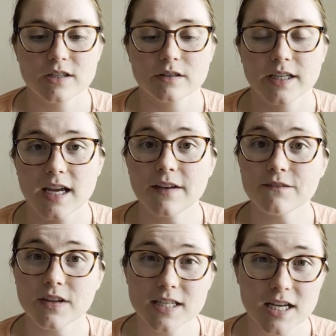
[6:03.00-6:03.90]
You get
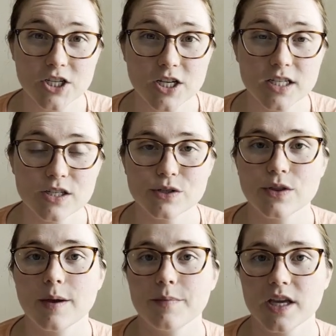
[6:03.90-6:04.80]
invitations to
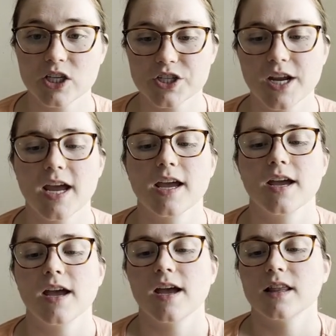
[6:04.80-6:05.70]
them each
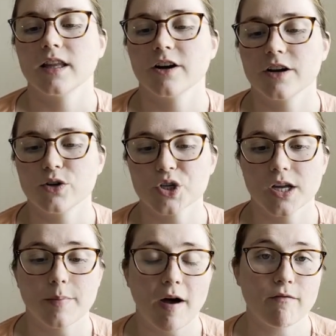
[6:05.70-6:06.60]
day. There are usually
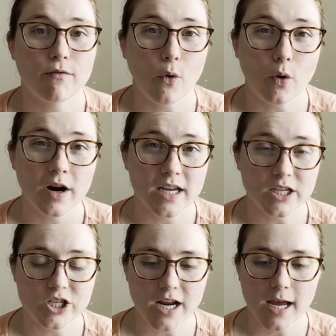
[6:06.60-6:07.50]
about 4
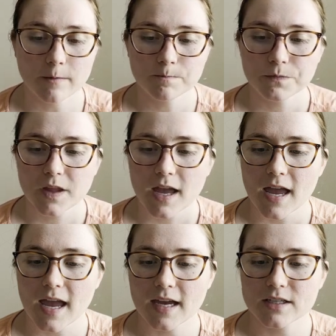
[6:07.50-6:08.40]
each day.
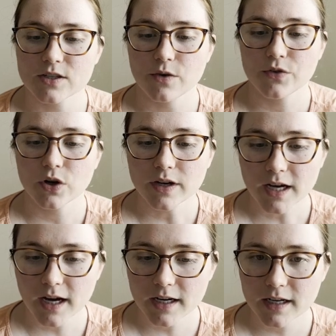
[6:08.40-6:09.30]
And so if you click
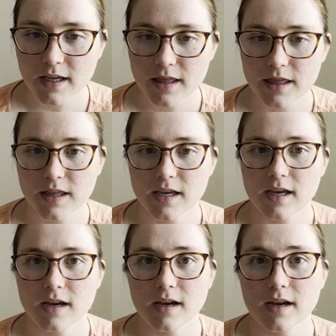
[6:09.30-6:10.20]
on
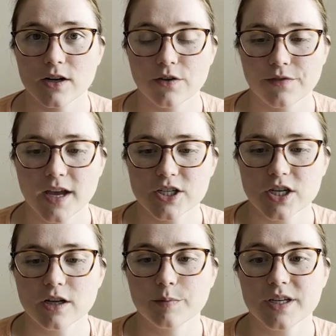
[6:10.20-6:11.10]
the
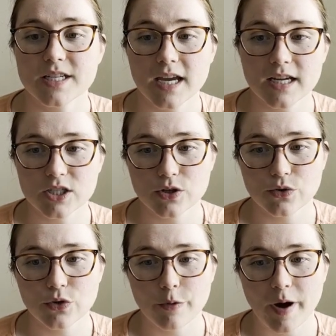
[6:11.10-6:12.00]
notification, you'll be taken
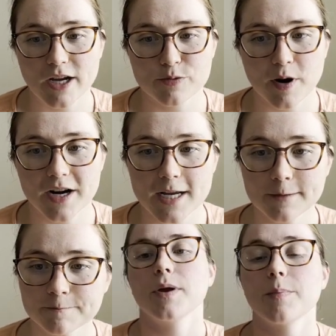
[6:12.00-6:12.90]
to the Posh
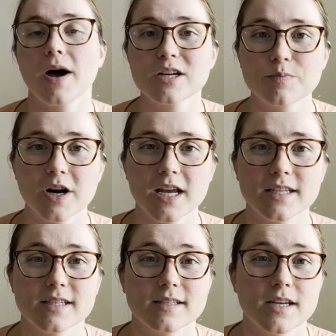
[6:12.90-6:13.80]
Party. But a Posh Party
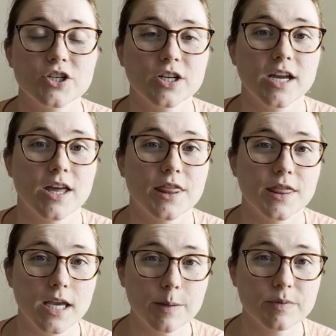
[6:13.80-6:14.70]
is essentially a
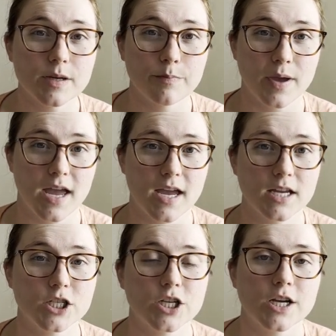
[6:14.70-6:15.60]
themed
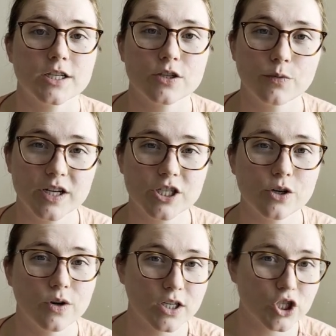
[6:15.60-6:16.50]
page to which
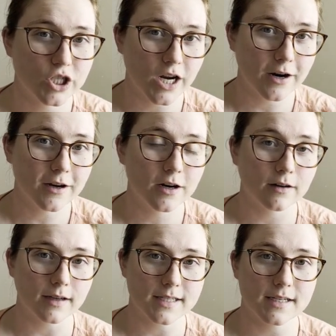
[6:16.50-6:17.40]
you can share your
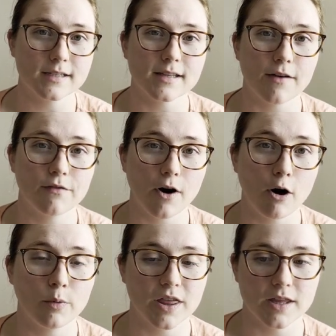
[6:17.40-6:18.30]
listings that
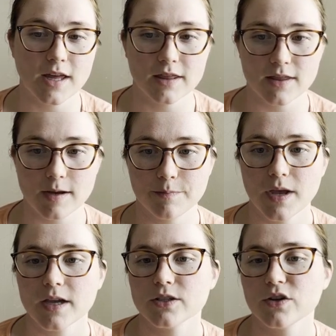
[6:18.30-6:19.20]
fall within that theme.
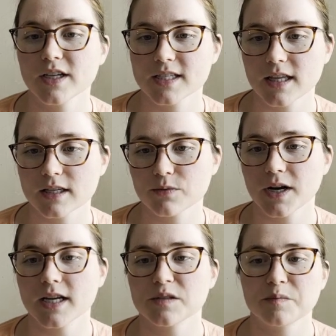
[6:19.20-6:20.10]
So you can see this
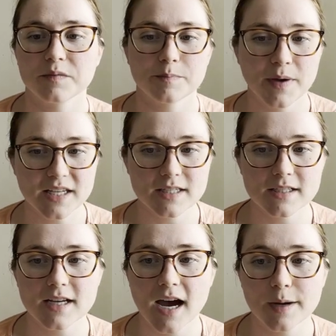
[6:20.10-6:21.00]
one is Best in
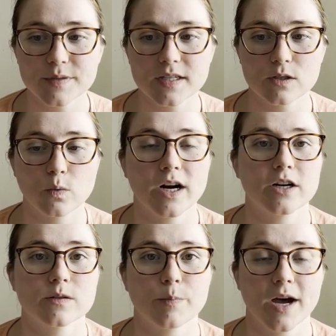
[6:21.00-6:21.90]
Tops and
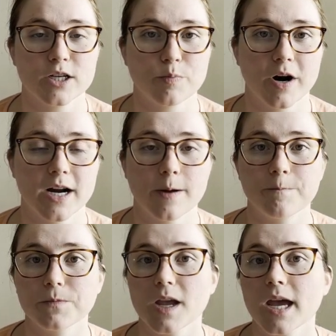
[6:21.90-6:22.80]
Sweaters Posh Party.
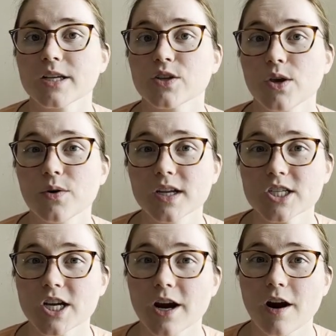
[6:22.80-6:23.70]
So you can
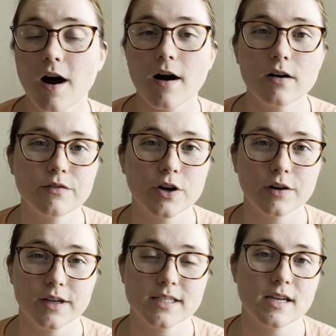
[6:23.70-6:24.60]
share all of your
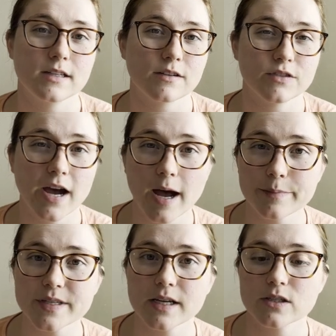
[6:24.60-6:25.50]
listings of
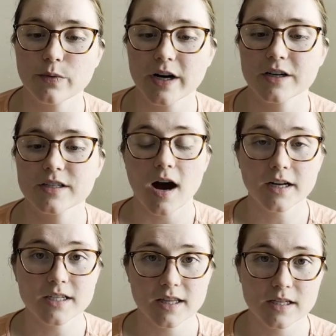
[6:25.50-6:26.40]
tops and sweaters
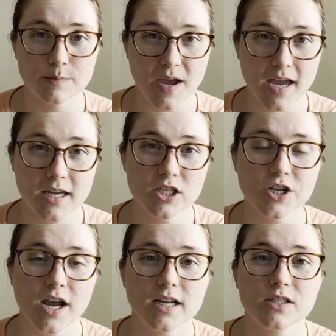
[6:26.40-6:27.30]
onto this page.
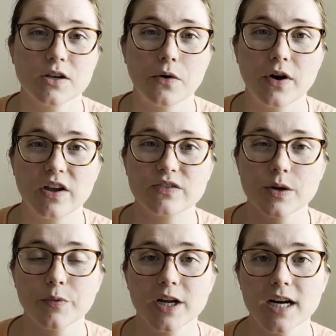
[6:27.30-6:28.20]
And so if
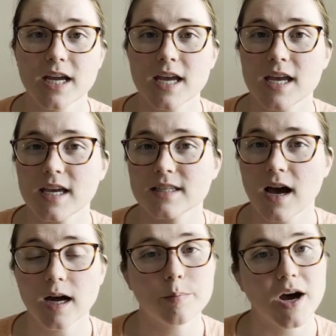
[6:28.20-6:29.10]
someone is
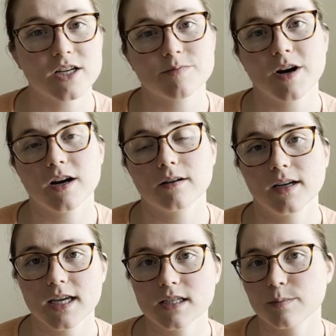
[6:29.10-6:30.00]
on Poshmark
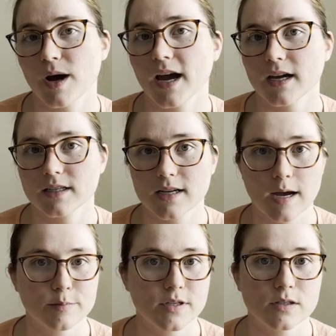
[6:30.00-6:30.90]
looking to buy
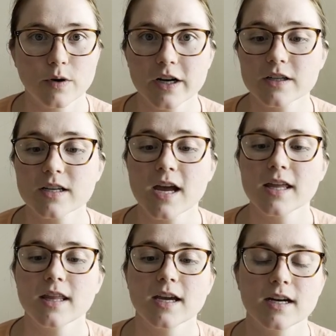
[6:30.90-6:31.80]
tops and sweaters,
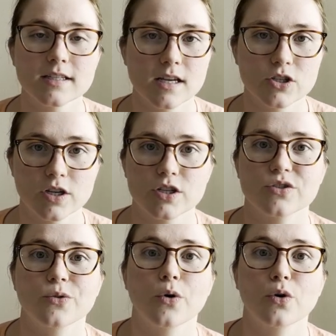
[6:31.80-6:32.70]
they can essentially
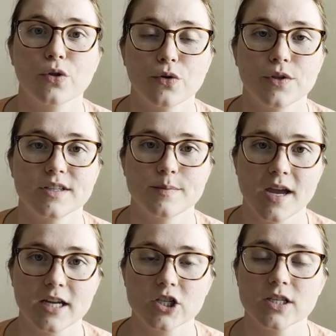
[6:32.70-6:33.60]
scroll through this
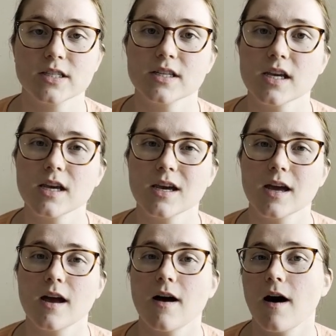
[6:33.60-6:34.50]
page and see
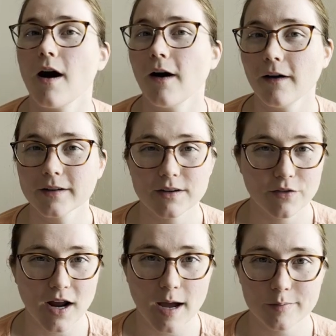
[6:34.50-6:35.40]
all
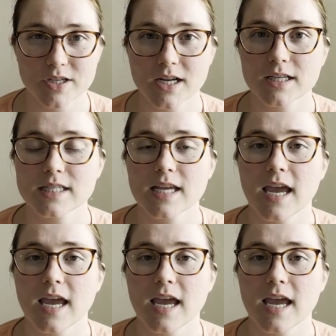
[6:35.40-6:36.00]
different options.